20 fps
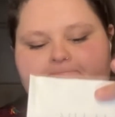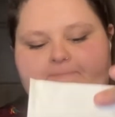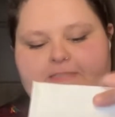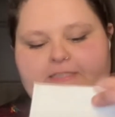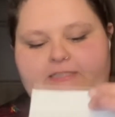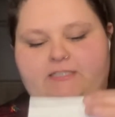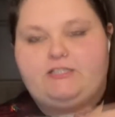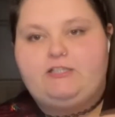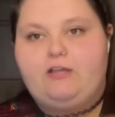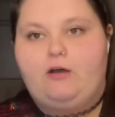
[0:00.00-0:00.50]

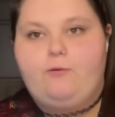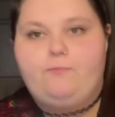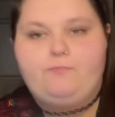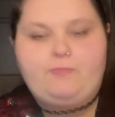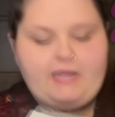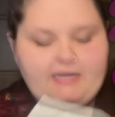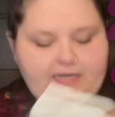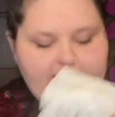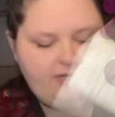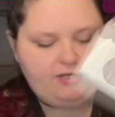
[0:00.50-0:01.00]
So
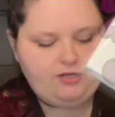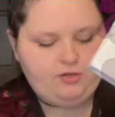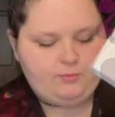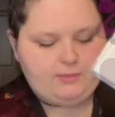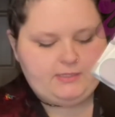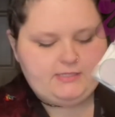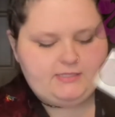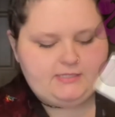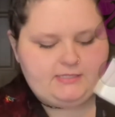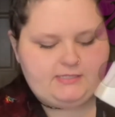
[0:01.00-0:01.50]
I needed new
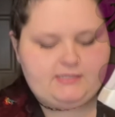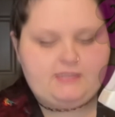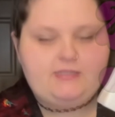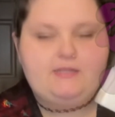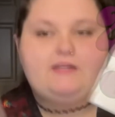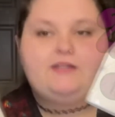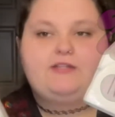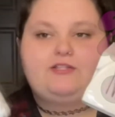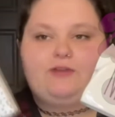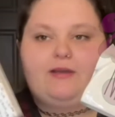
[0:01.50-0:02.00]
ones.
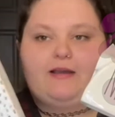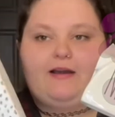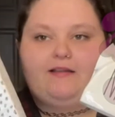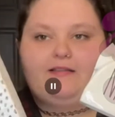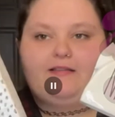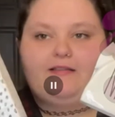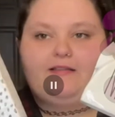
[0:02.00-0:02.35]
So I got.